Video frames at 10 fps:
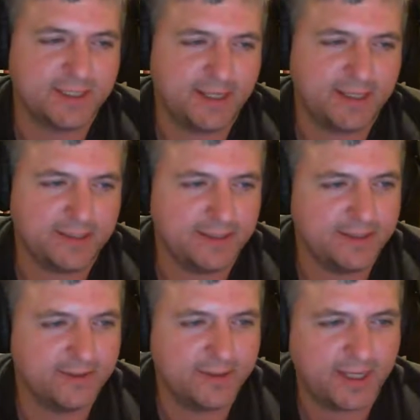
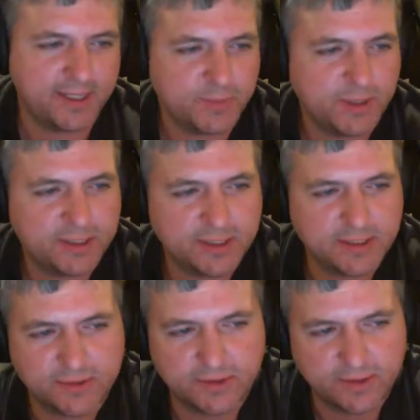cash
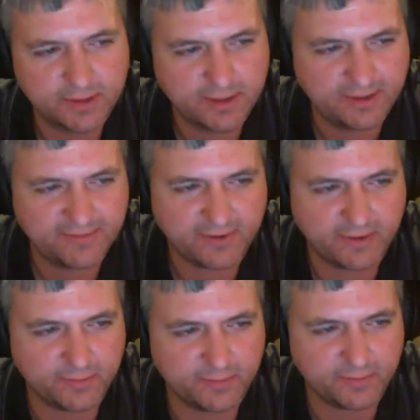prizes or gift
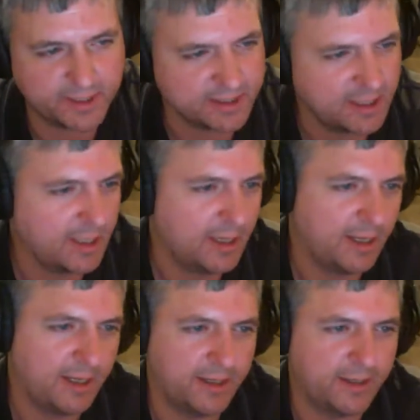card prizes.
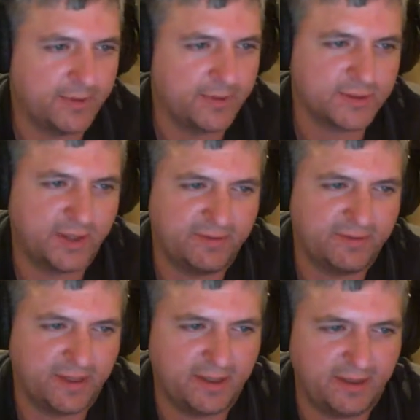We also
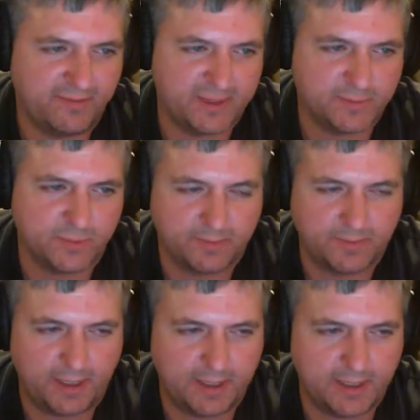have a Facebook
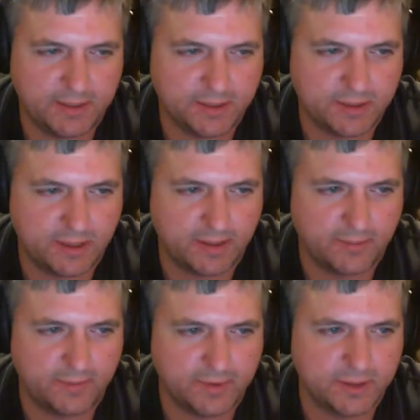page,
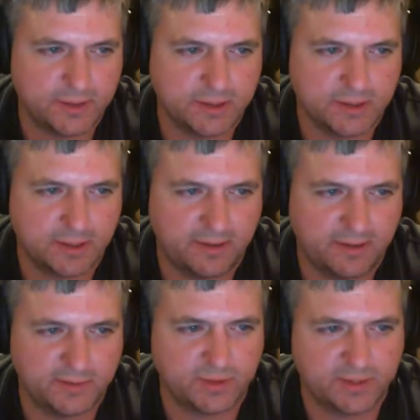which is
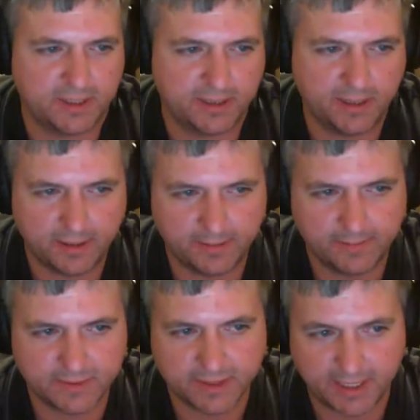
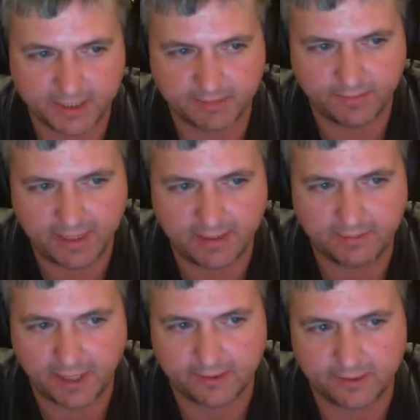
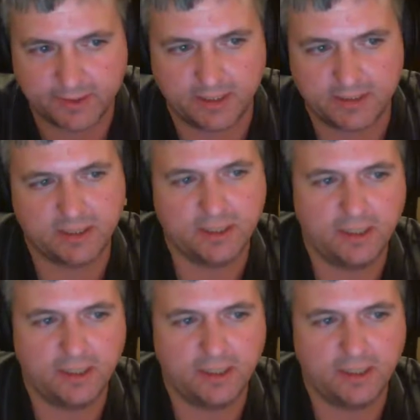facebook.com/bblatherskites.